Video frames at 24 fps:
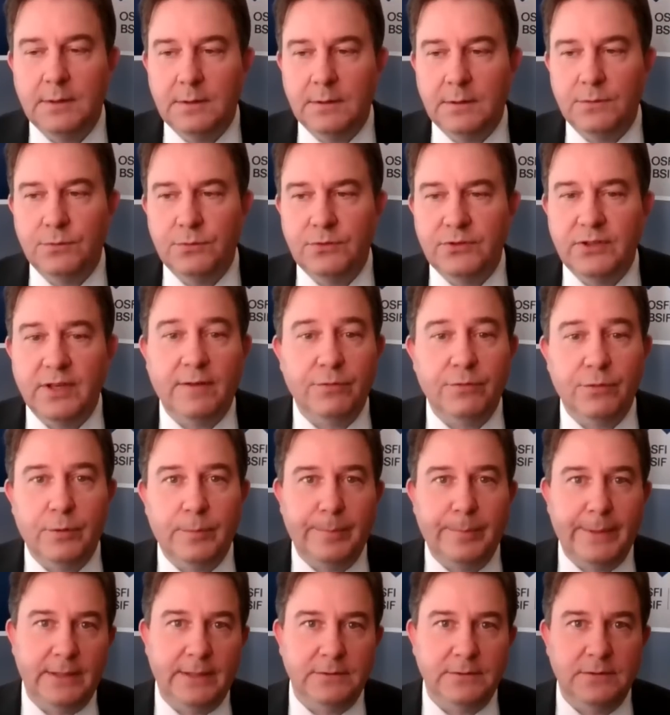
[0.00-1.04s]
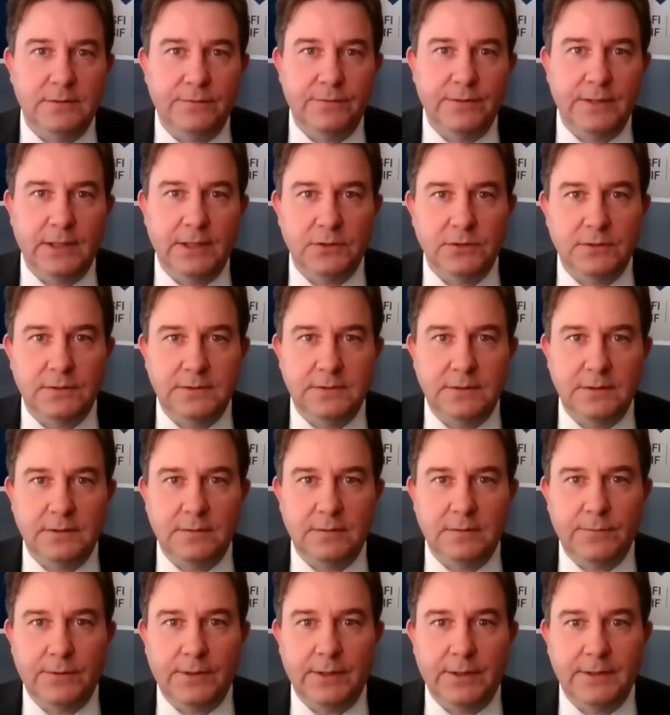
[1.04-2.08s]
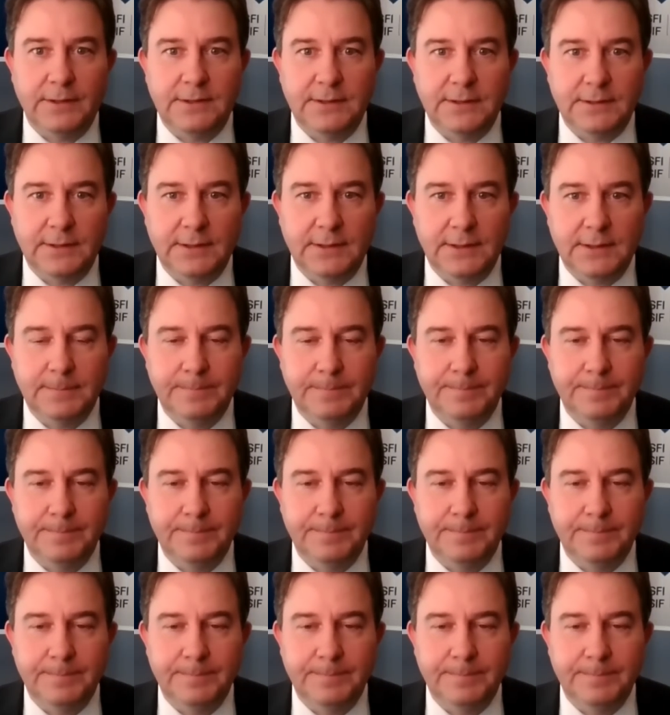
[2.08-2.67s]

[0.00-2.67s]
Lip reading: through several bouts of financial system volatility.